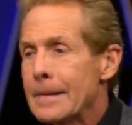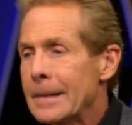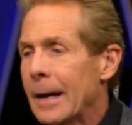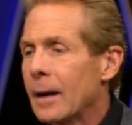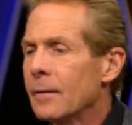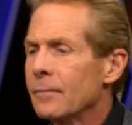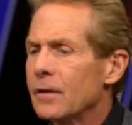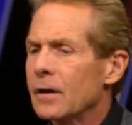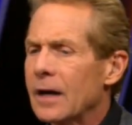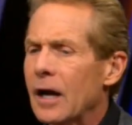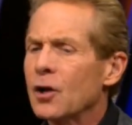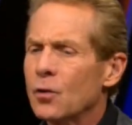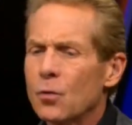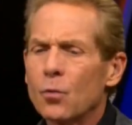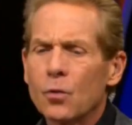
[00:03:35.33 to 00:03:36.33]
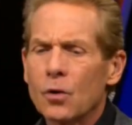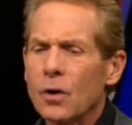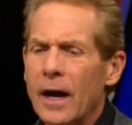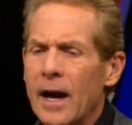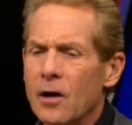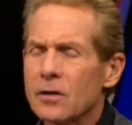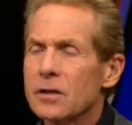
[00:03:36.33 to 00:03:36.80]
Yeah, the guy who
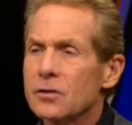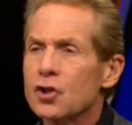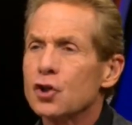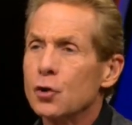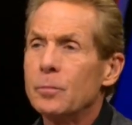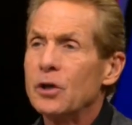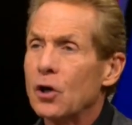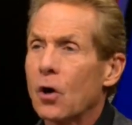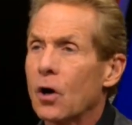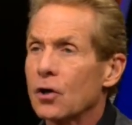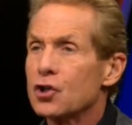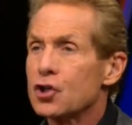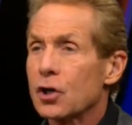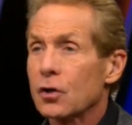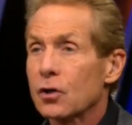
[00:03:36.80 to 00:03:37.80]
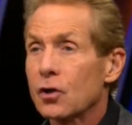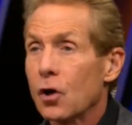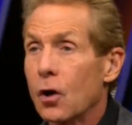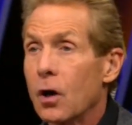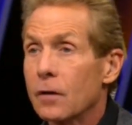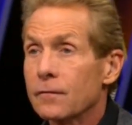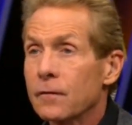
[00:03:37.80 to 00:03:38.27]
out QBR, Jared
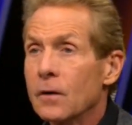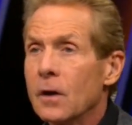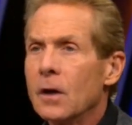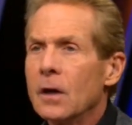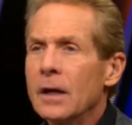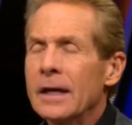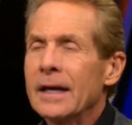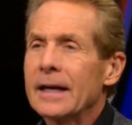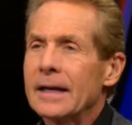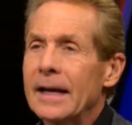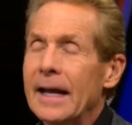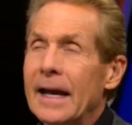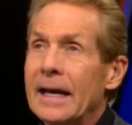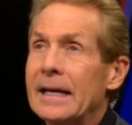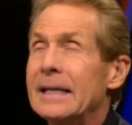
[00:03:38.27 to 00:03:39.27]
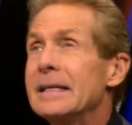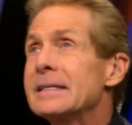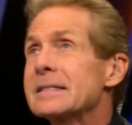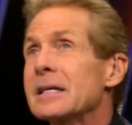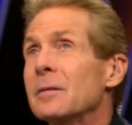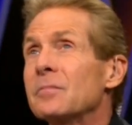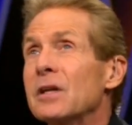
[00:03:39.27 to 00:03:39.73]
Goff. He had an
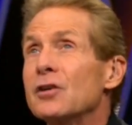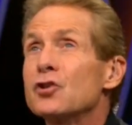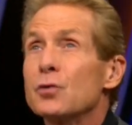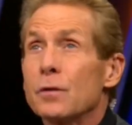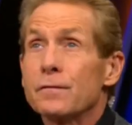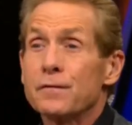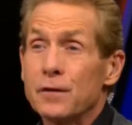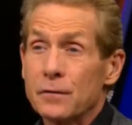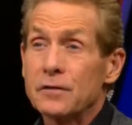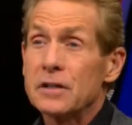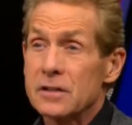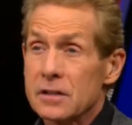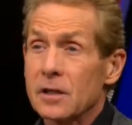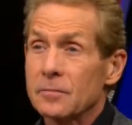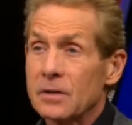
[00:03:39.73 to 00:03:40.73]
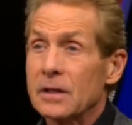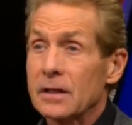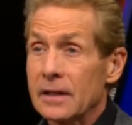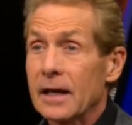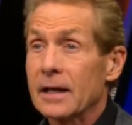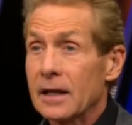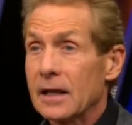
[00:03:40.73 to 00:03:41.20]
80-something to a 50-something
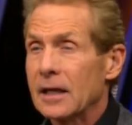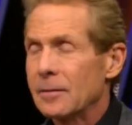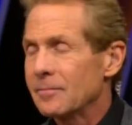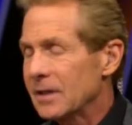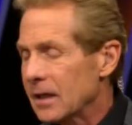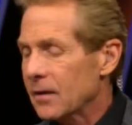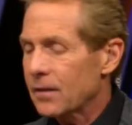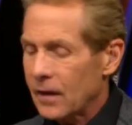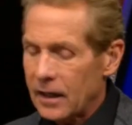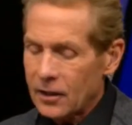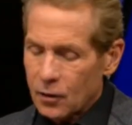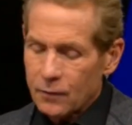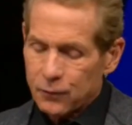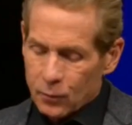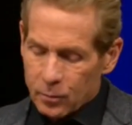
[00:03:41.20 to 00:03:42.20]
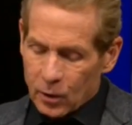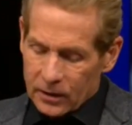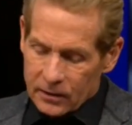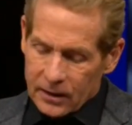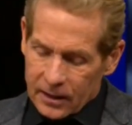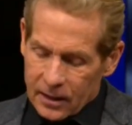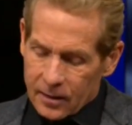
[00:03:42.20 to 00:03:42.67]
in that game. Yeah, thank you for
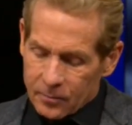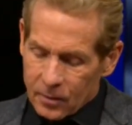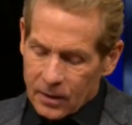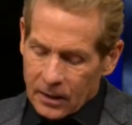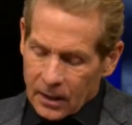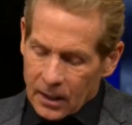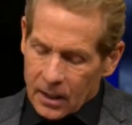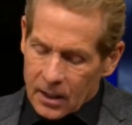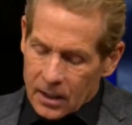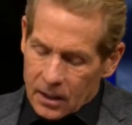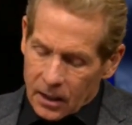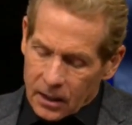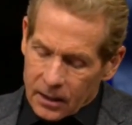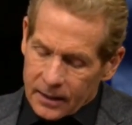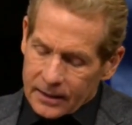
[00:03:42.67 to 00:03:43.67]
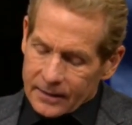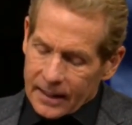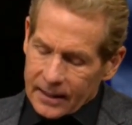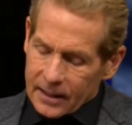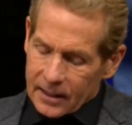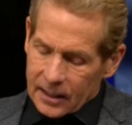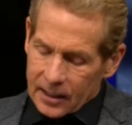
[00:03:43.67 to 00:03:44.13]
bringing that up. In
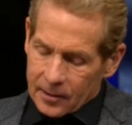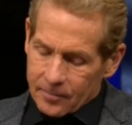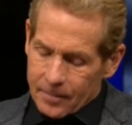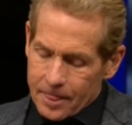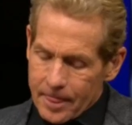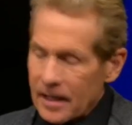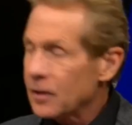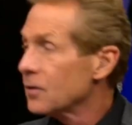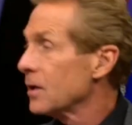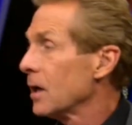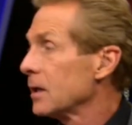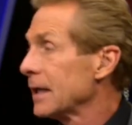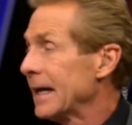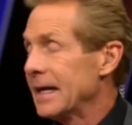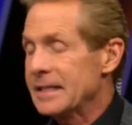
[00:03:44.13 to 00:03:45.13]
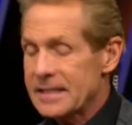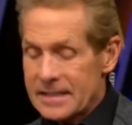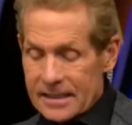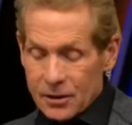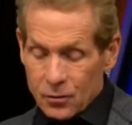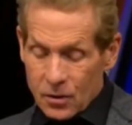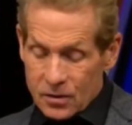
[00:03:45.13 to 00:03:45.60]
that game, Aaron Donald had
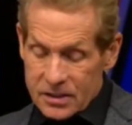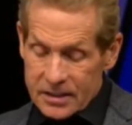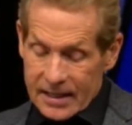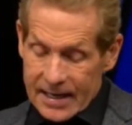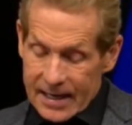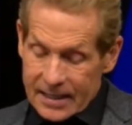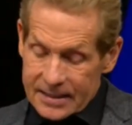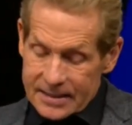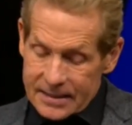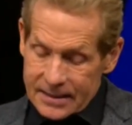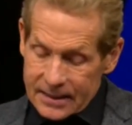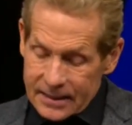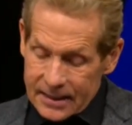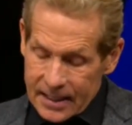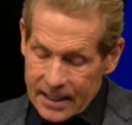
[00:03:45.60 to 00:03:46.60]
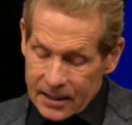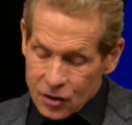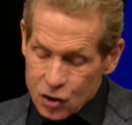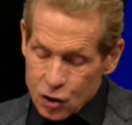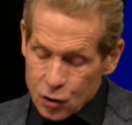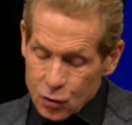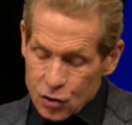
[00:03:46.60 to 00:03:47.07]
0 sacks. He
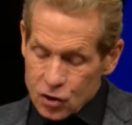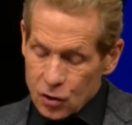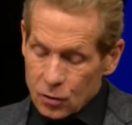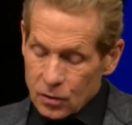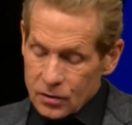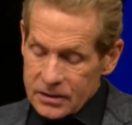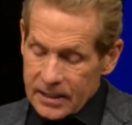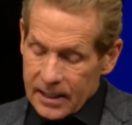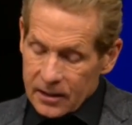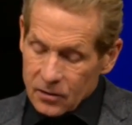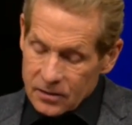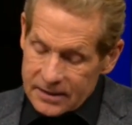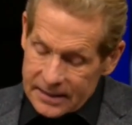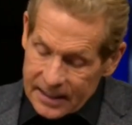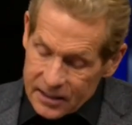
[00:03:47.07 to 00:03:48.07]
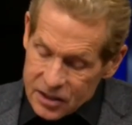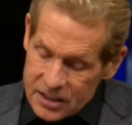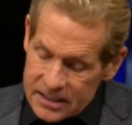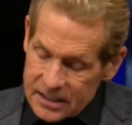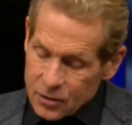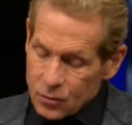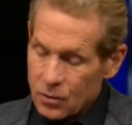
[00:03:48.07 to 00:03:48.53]
had 2 solo tackles. He had
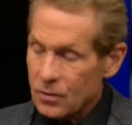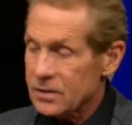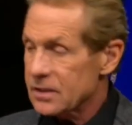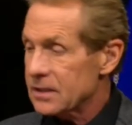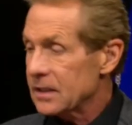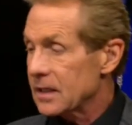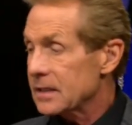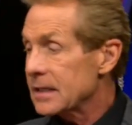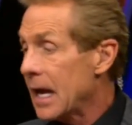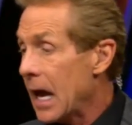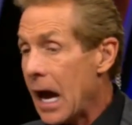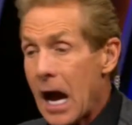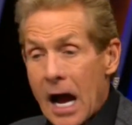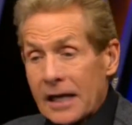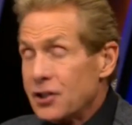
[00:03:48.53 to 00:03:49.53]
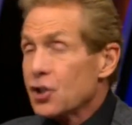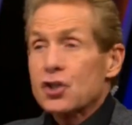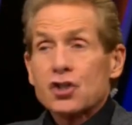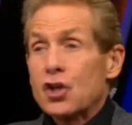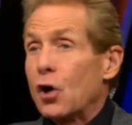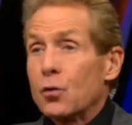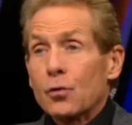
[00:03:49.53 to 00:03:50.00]
0 assists. I
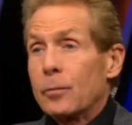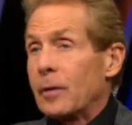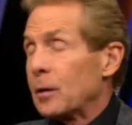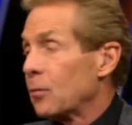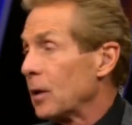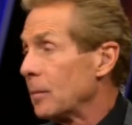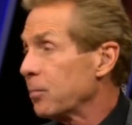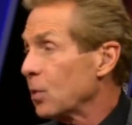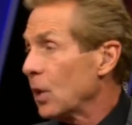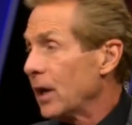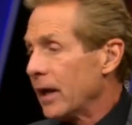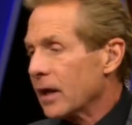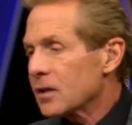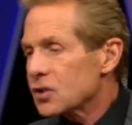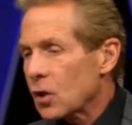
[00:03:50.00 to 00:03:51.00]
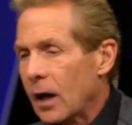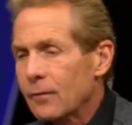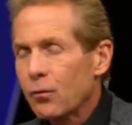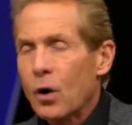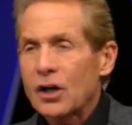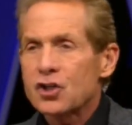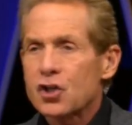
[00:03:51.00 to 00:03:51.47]
just don't remember him playing. So
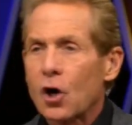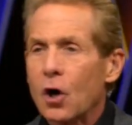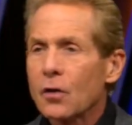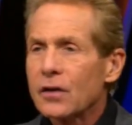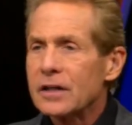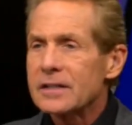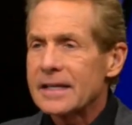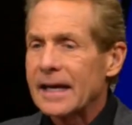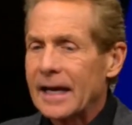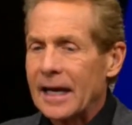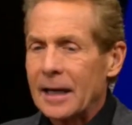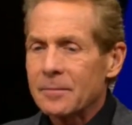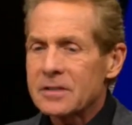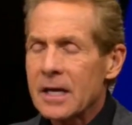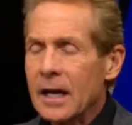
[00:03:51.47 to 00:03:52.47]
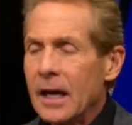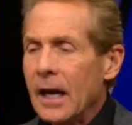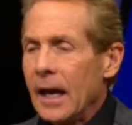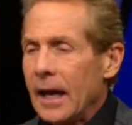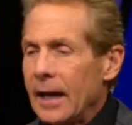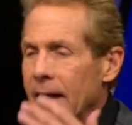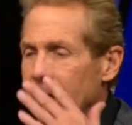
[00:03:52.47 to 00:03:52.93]
I've watched all these games,
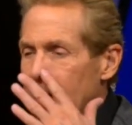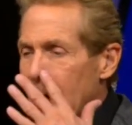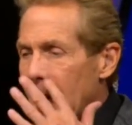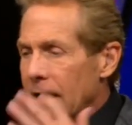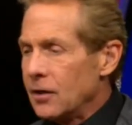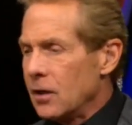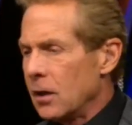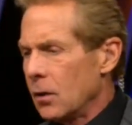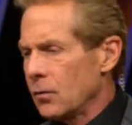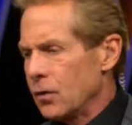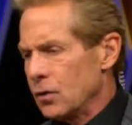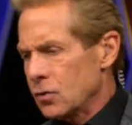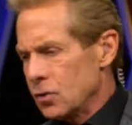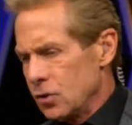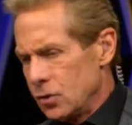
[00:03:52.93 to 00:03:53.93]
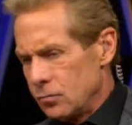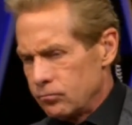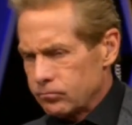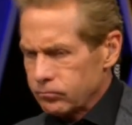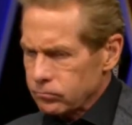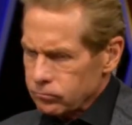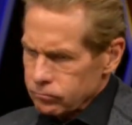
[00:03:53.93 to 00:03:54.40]
and I know that the
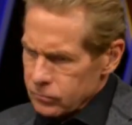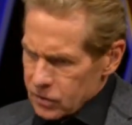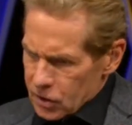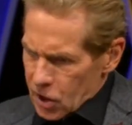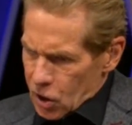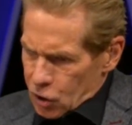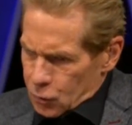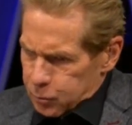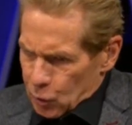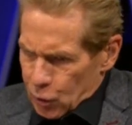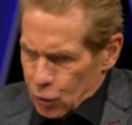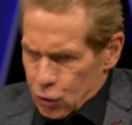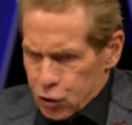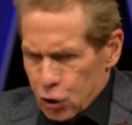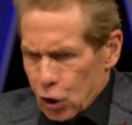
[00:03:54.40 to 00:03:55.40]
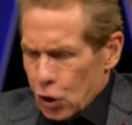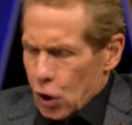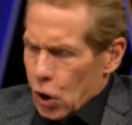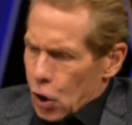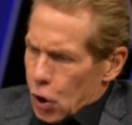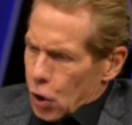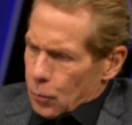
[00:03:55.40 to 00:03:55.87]
ex-players say,
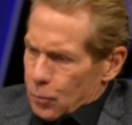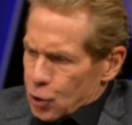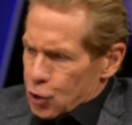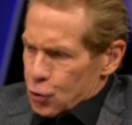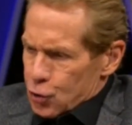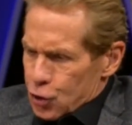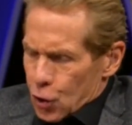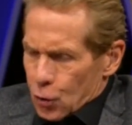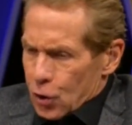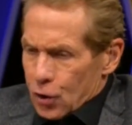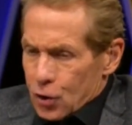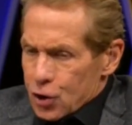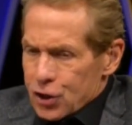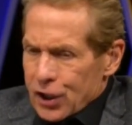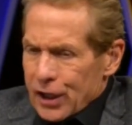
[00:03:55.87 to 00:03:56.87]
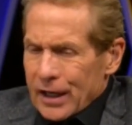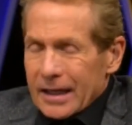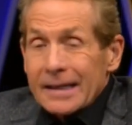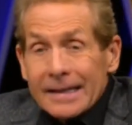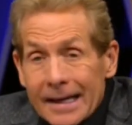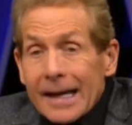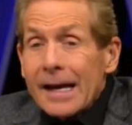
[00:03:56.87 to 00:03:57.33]
oh, but you don't understand.
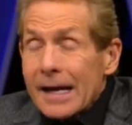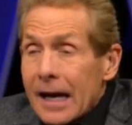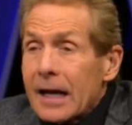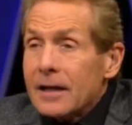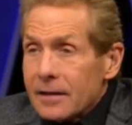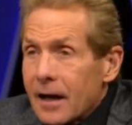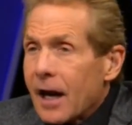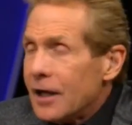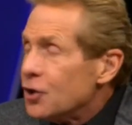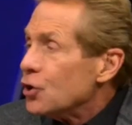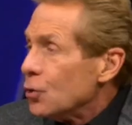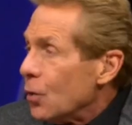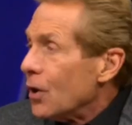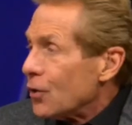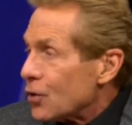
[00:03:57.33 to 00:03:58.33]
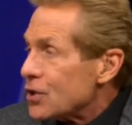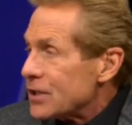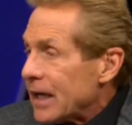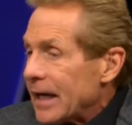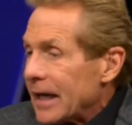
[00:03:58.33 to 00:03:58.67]
Yeah, I do understand.